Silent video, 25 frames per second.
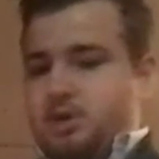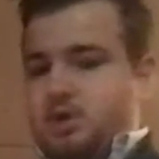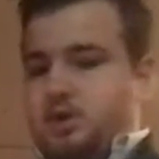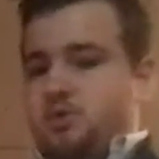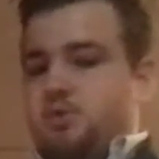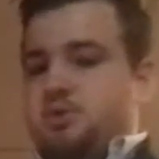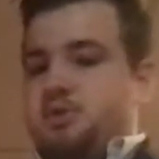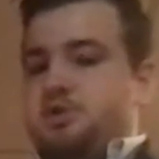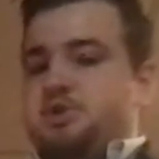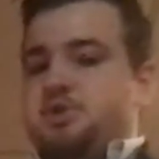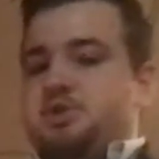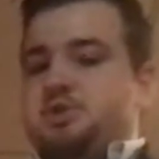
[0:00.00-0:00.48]

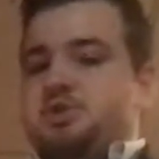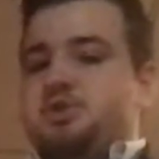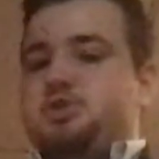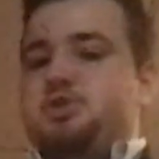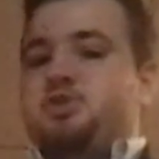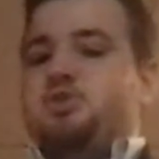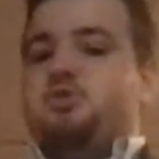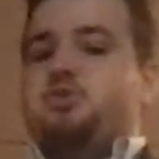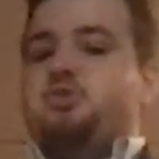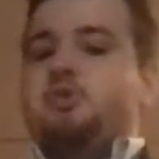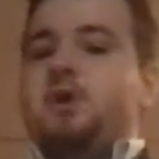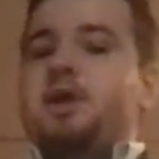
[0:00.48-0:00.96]
which is
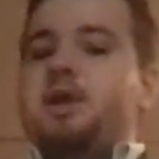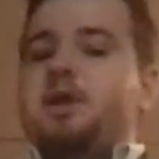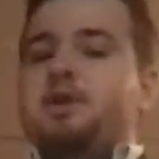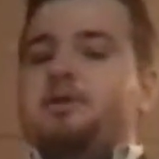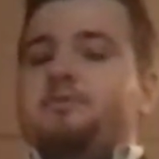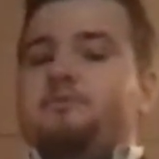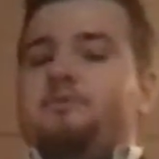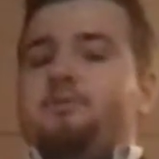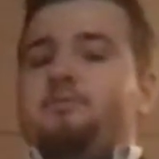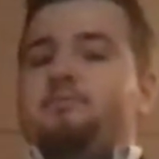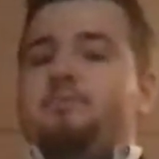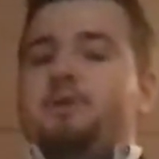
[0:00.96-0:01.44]
great
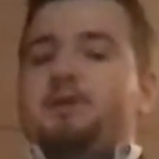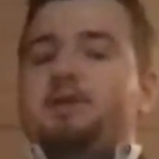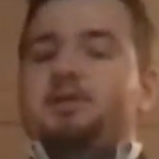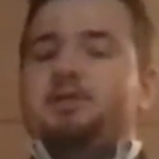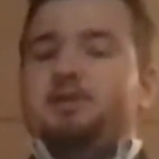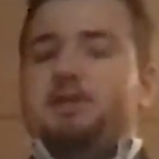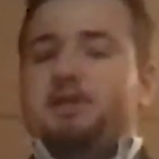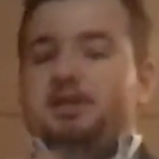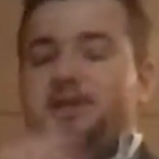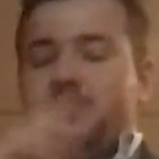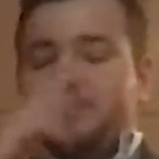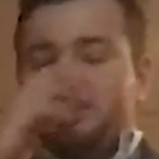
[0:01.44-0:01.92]
for
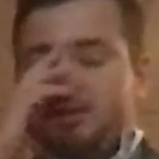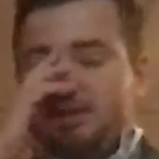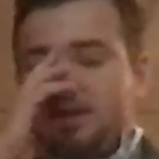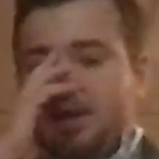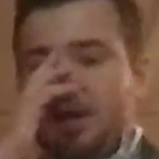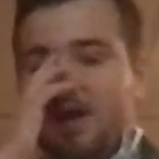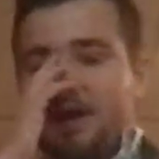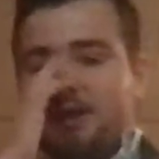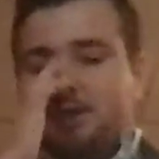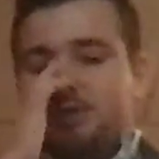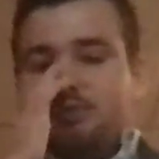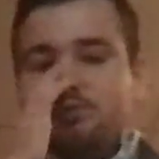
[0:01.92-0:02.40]
business
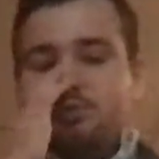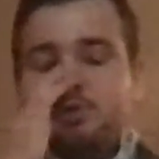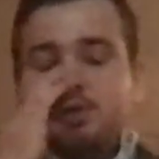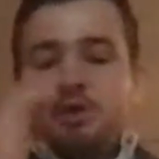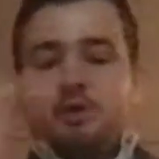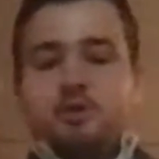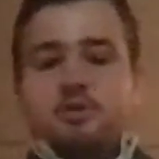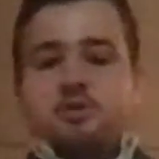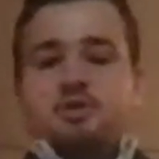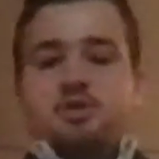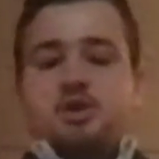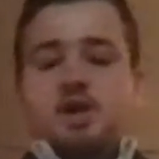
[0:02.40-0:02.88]
as we
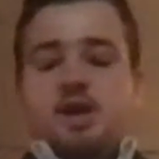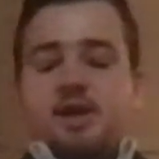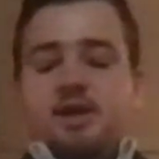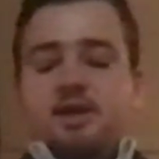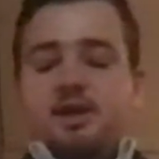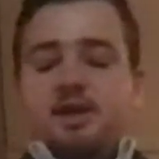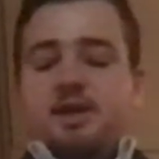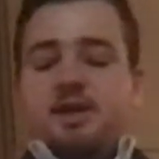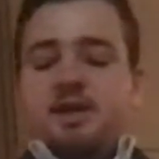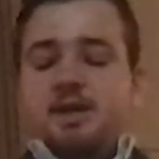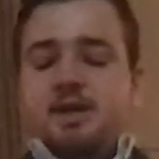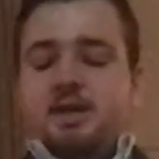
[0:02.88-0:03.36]
are trying
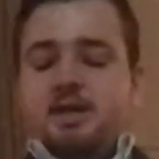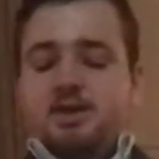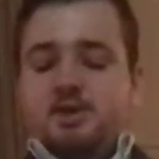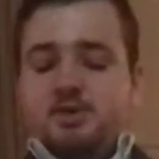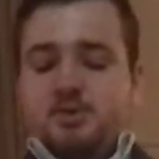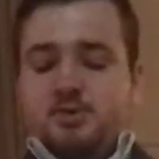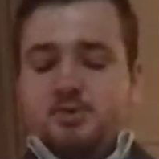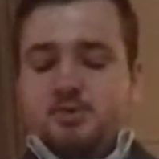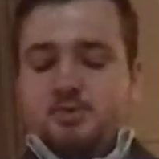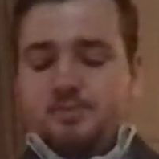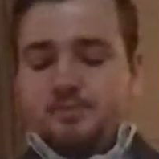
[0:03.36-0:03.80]
to get into.